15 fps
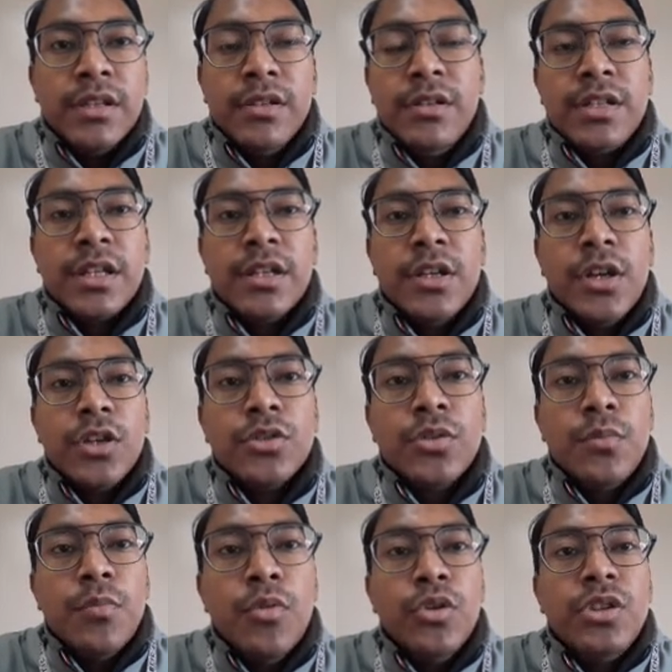Okay,
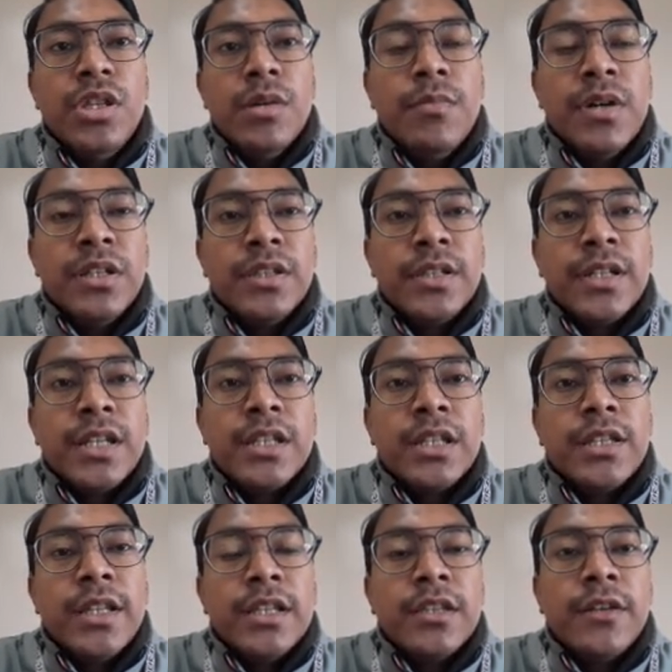so both the birth rate and the
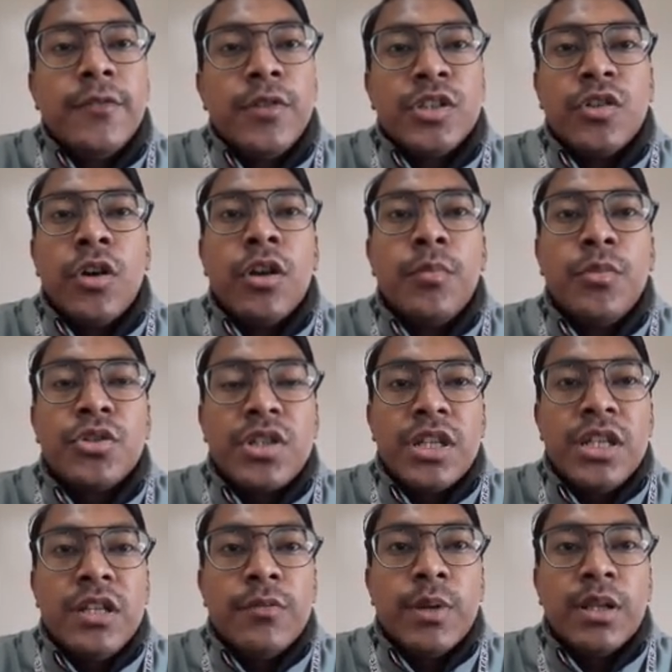death rate was almost
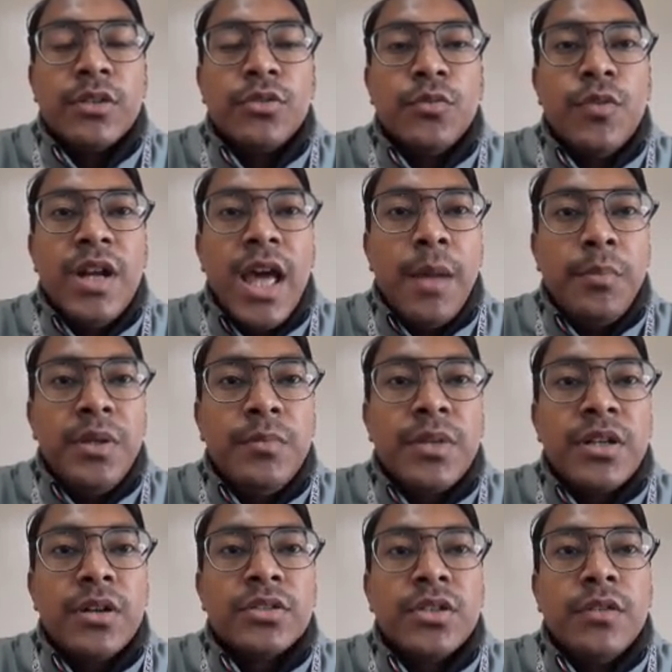equal. So what happened
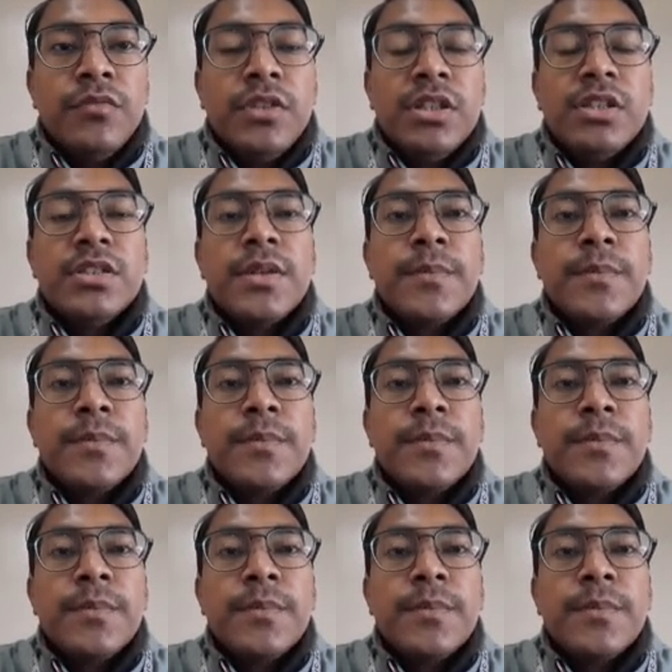because of this?